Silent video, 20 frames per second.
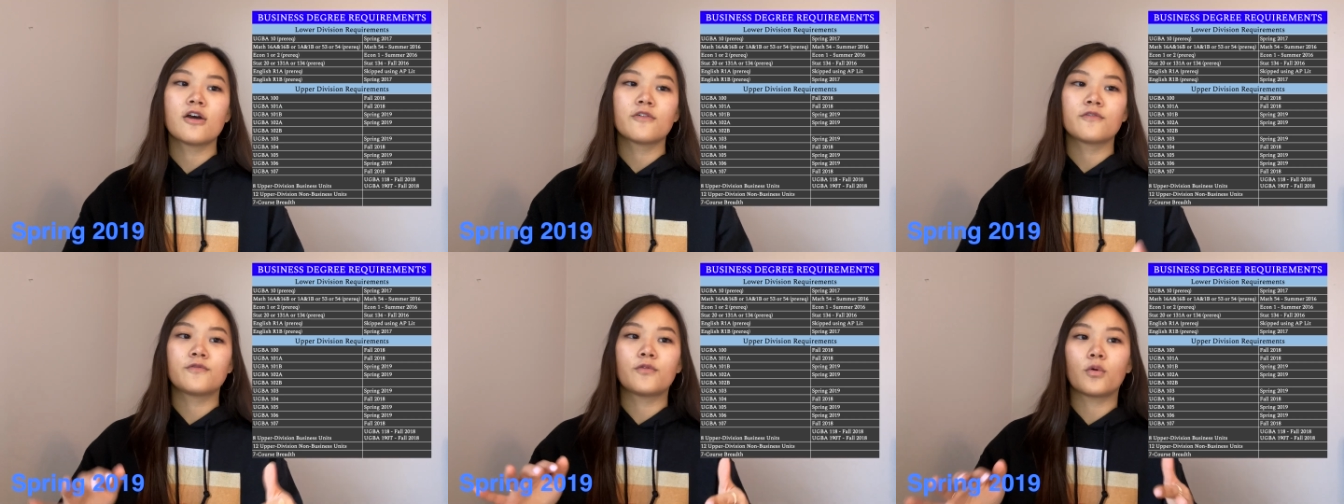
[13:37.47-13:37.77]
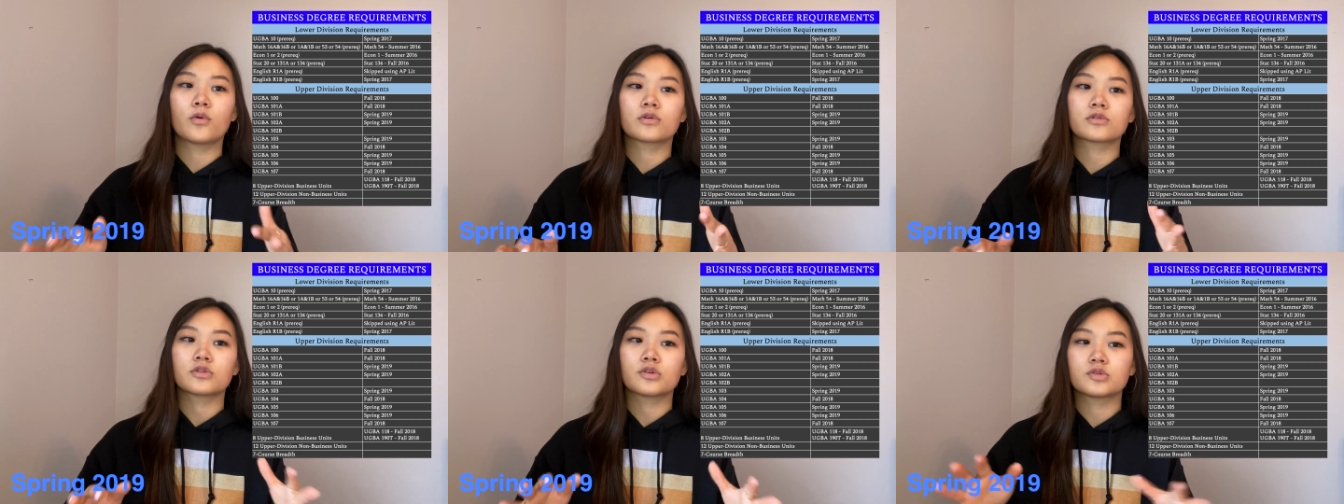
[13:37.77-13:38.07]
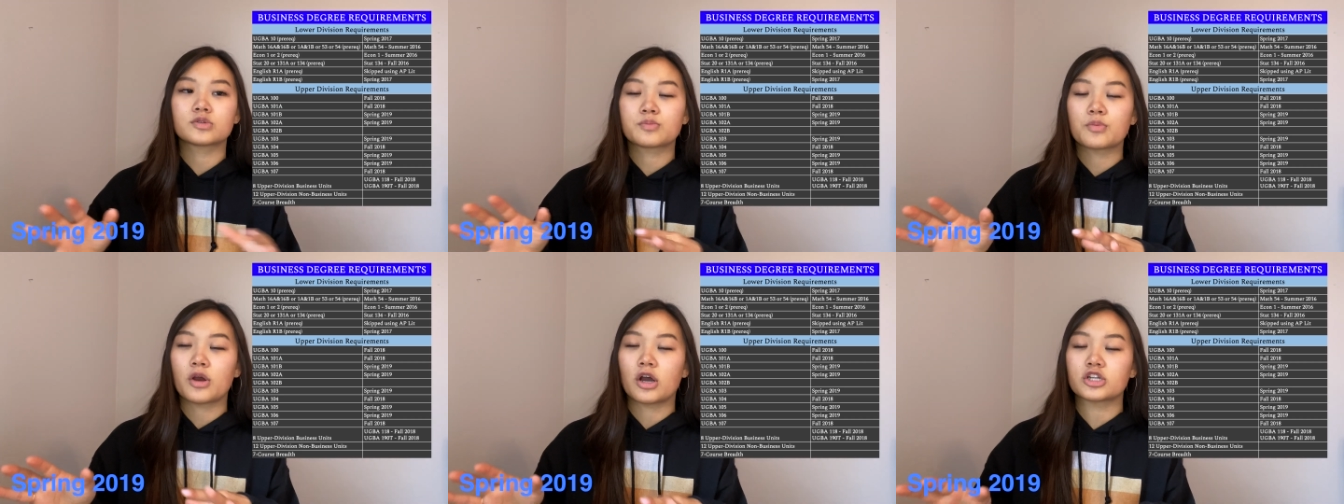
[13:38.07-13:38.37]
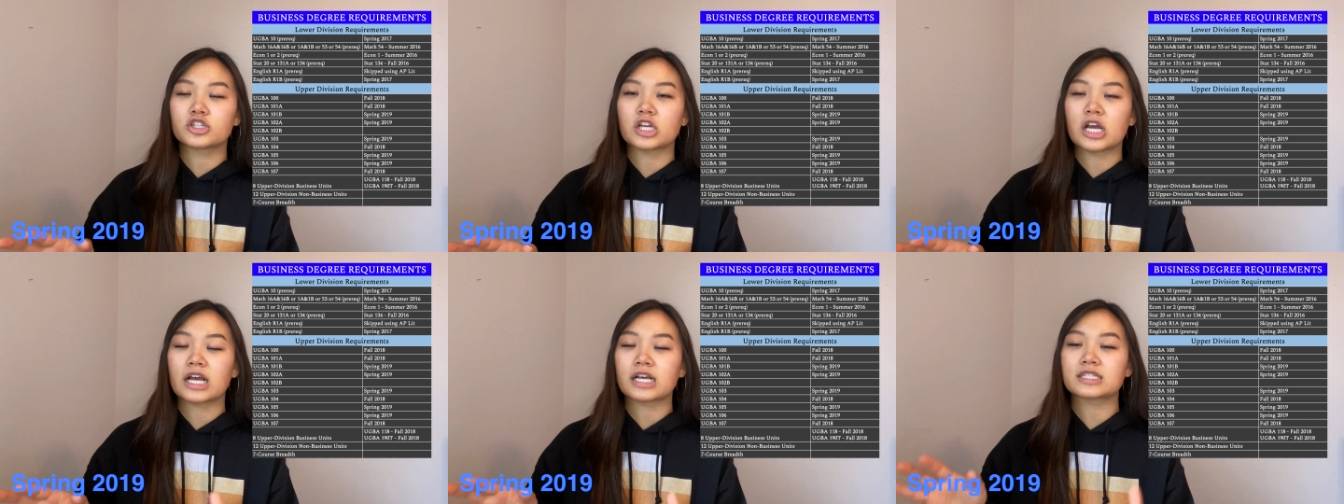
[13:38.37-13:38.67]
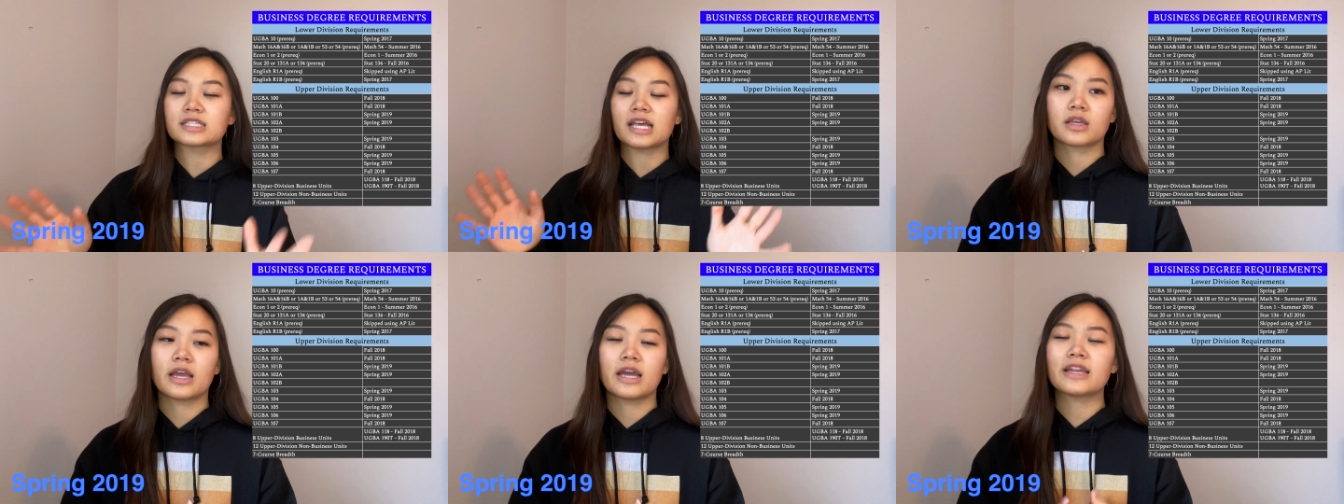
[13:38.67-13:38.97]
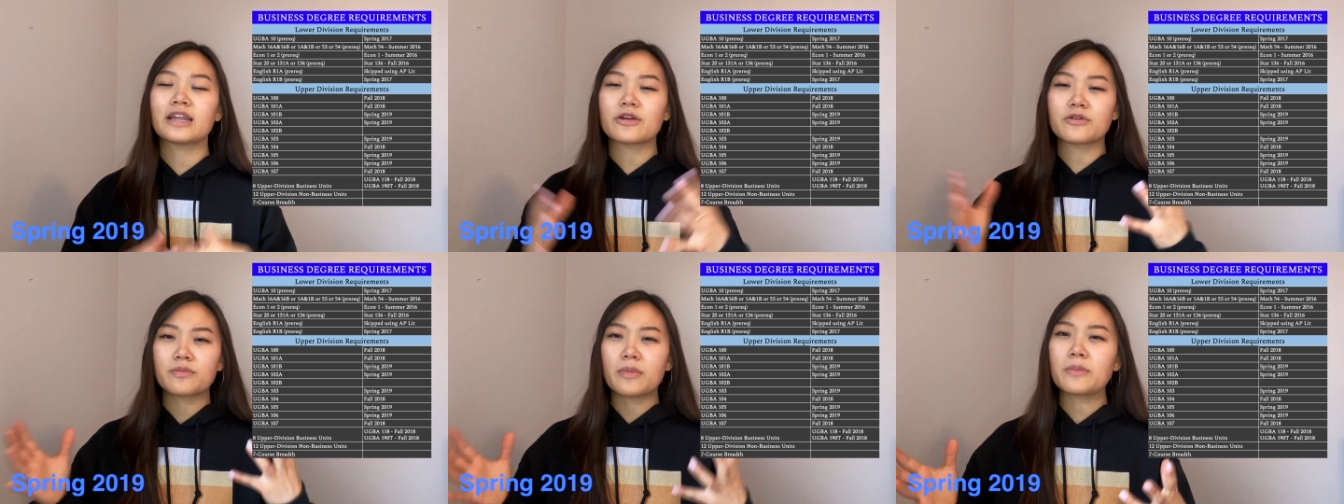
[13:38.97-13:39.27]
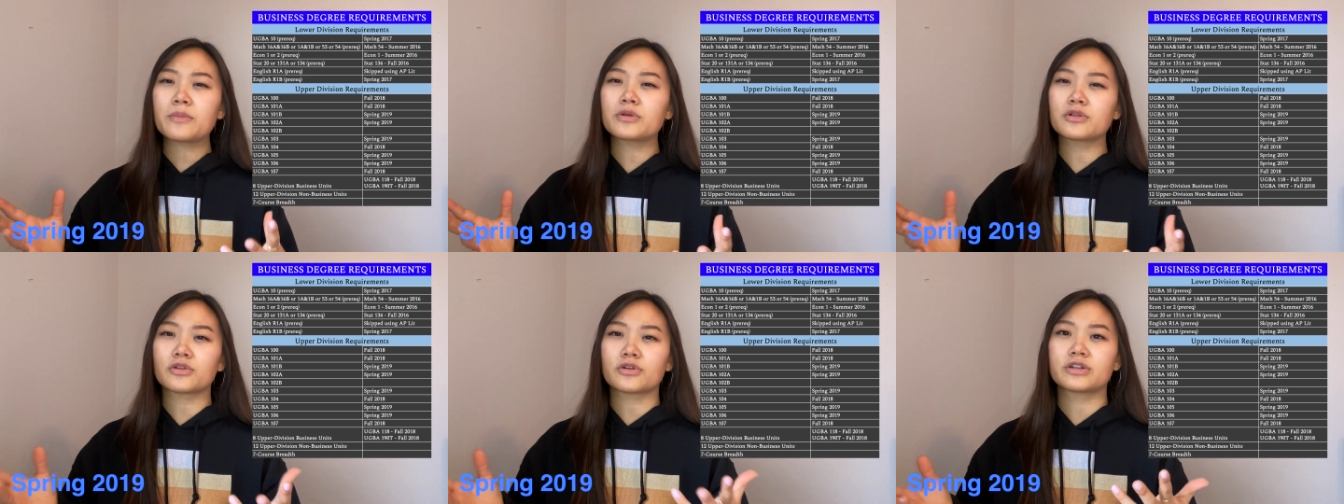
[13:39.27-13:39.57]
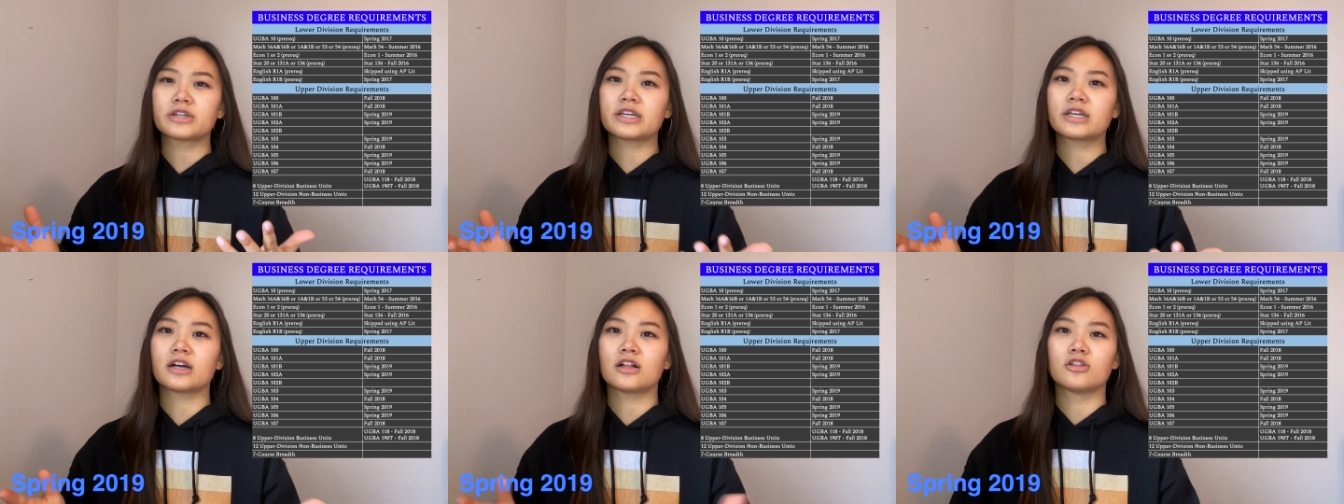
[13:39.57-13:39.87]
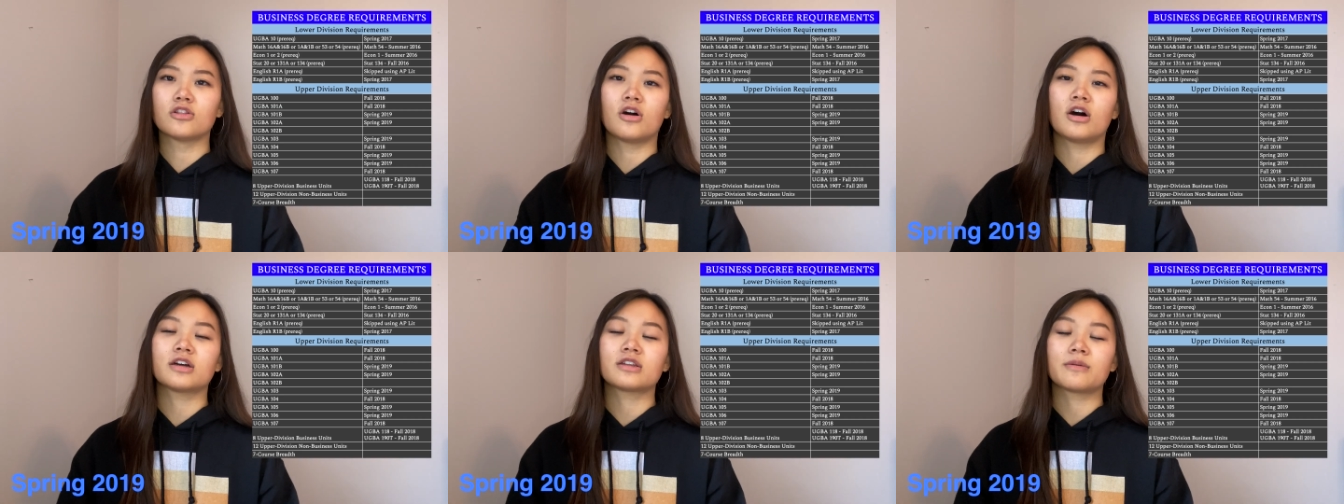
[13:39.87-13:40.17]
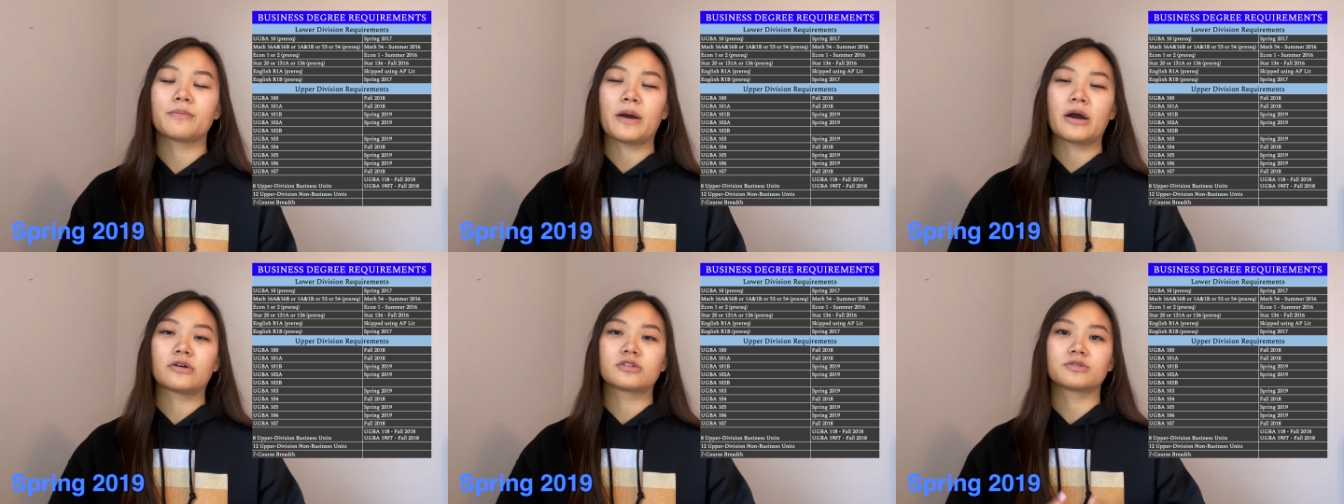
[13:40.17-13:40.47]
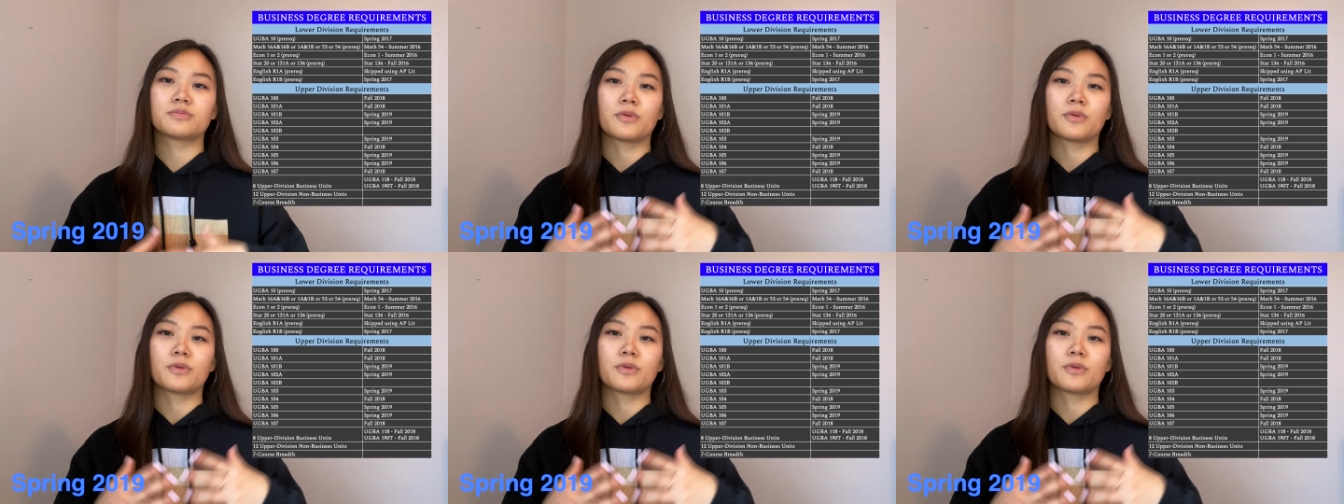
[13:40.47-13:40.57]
for those projects. And I remember learning a lot about